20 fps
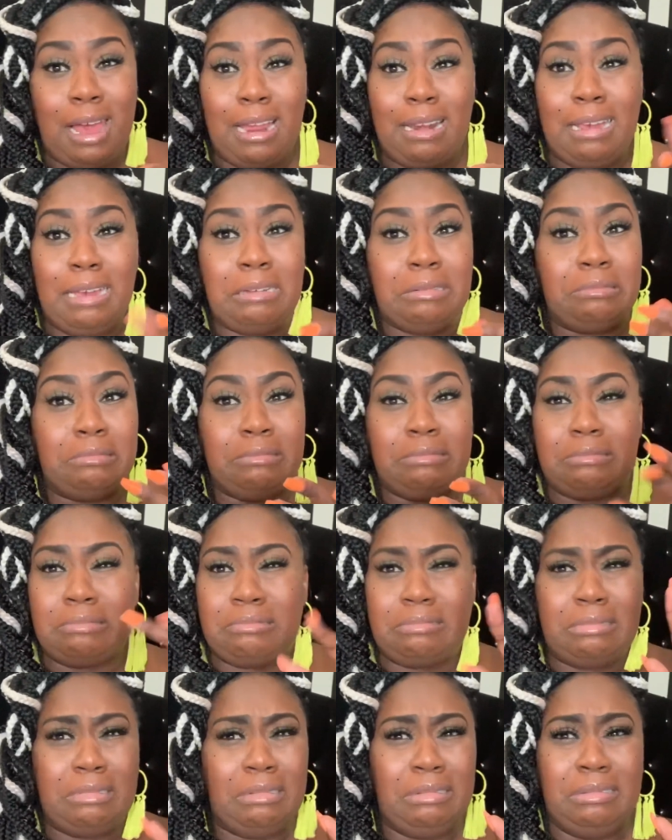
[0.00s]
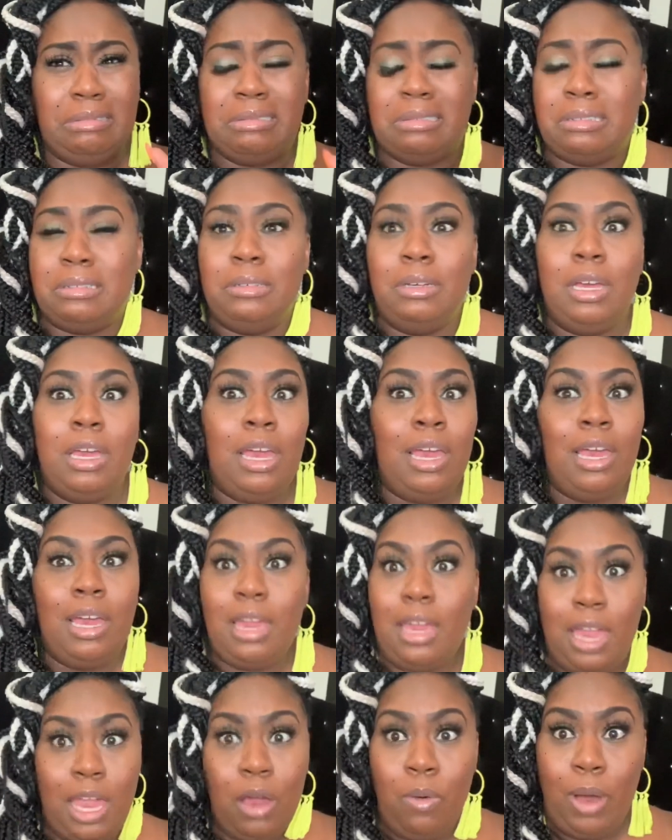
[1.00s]
like that,
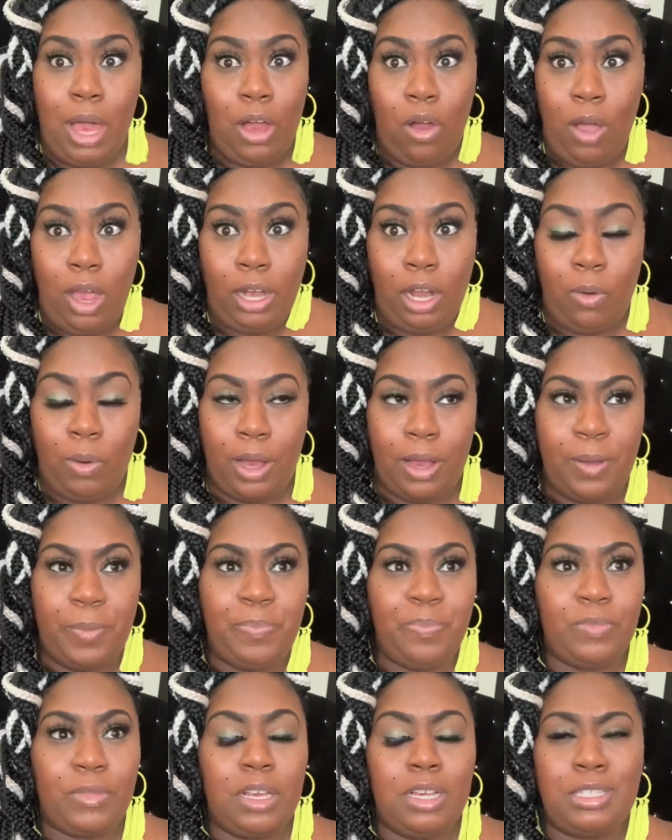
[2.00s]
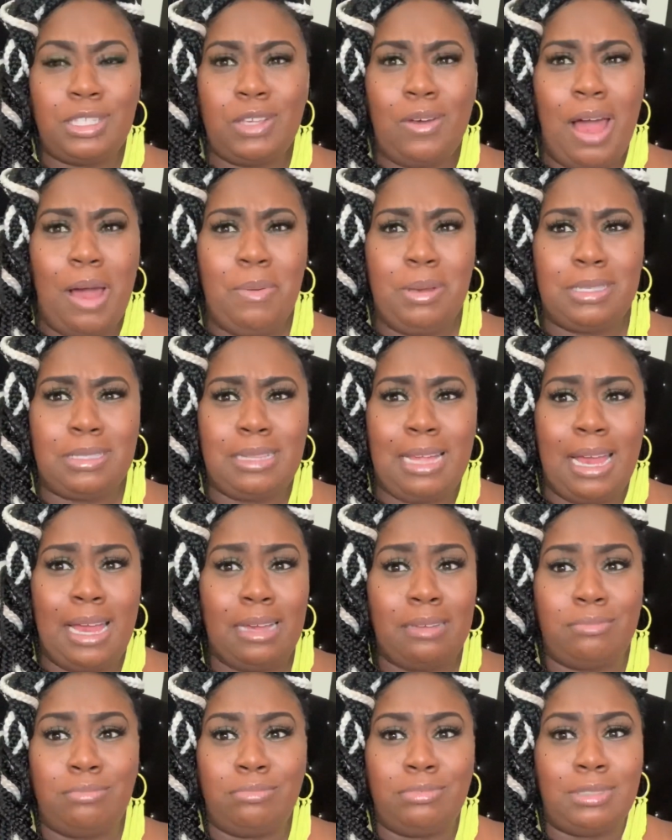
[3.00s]
it wasn't going nowhere. So I was
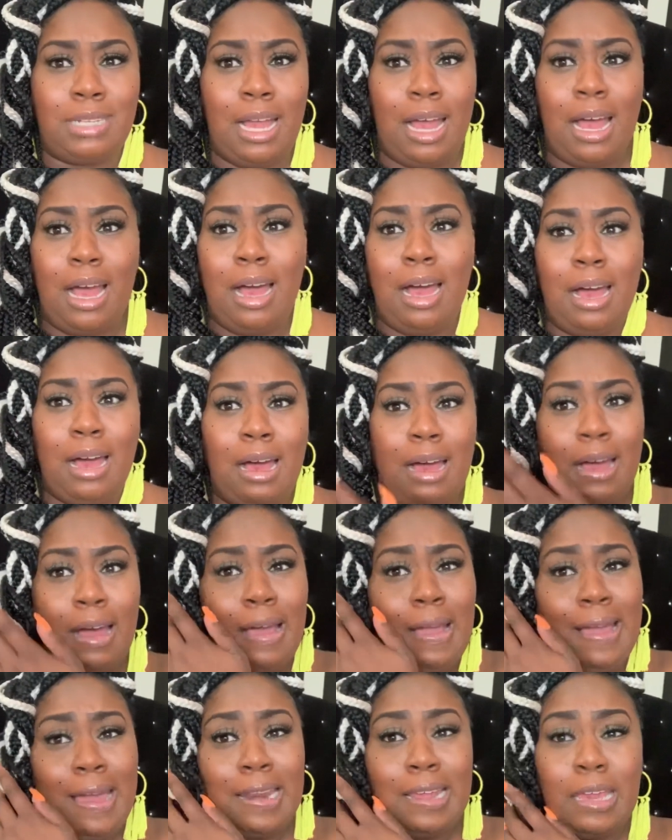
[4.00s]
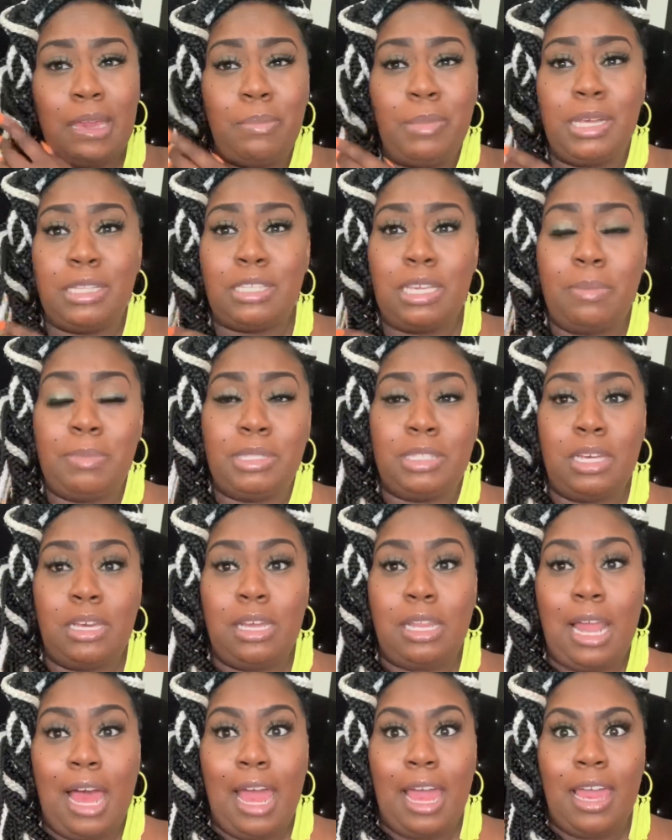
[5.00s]
like, nah, I gotta get me a tummy
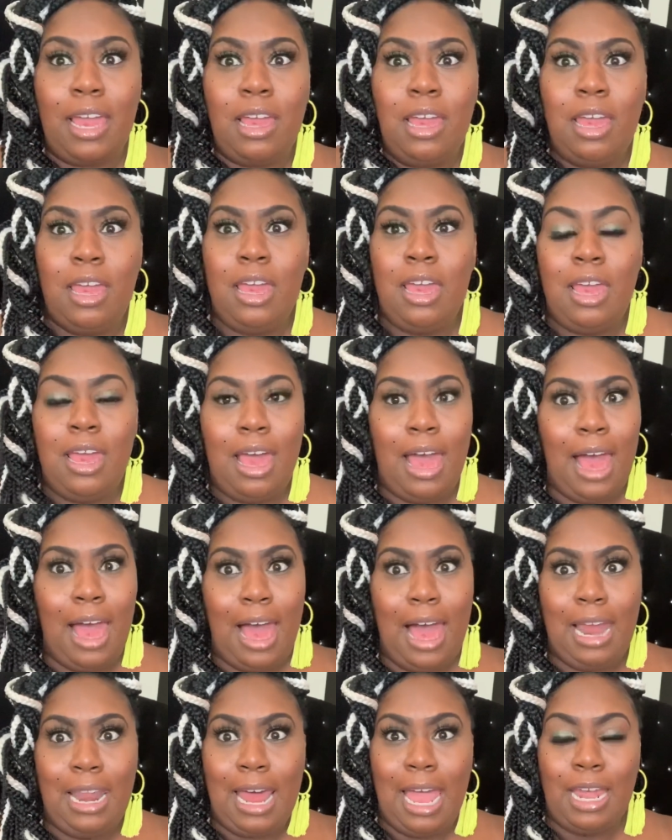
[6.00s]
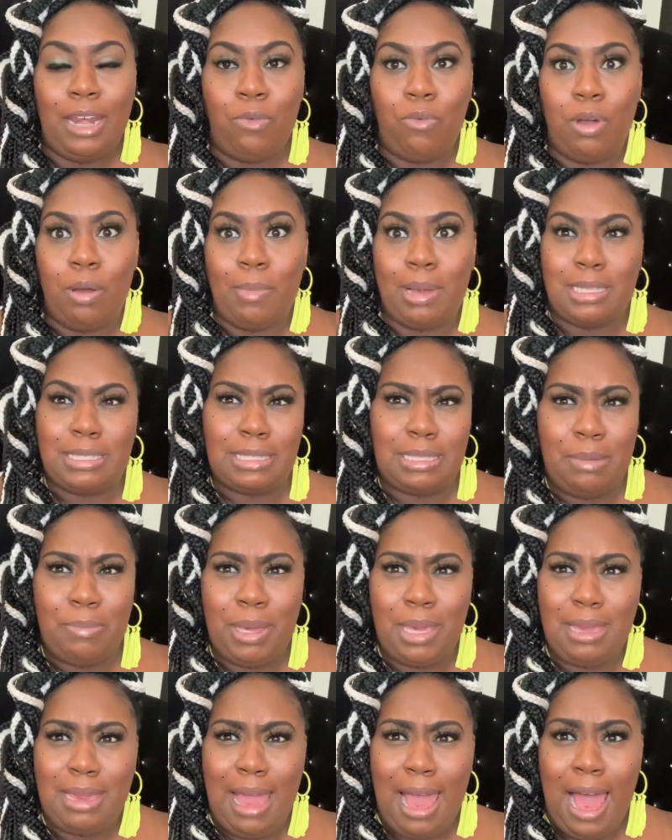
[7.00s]
tuck. Like, I like to wear my
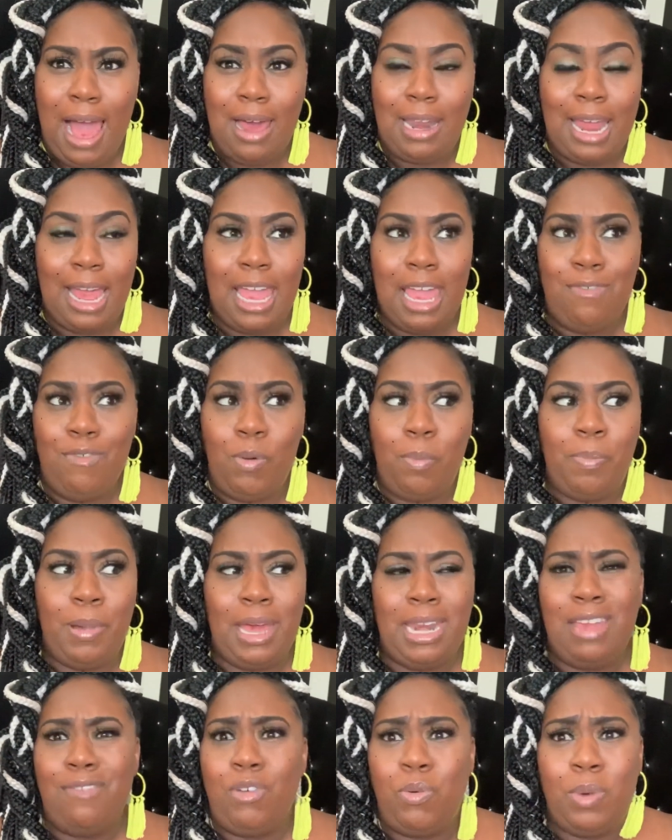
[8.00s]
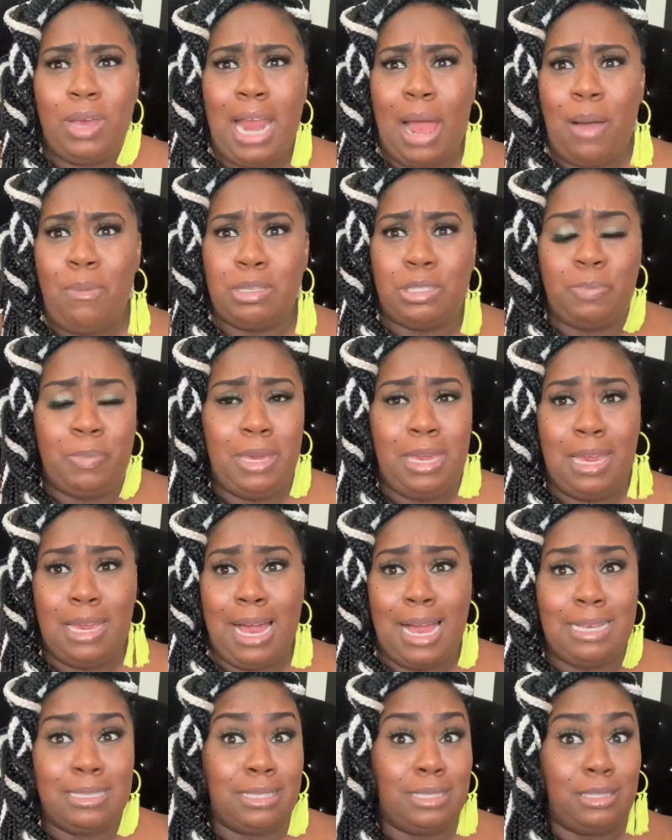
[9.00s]
stomach out. Like, even when I was big,
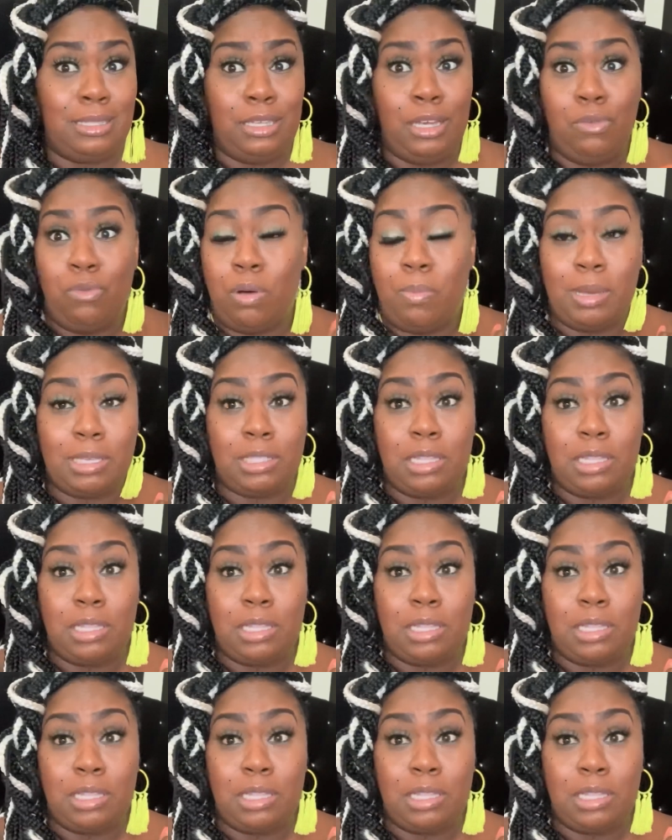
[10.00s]
I still wore my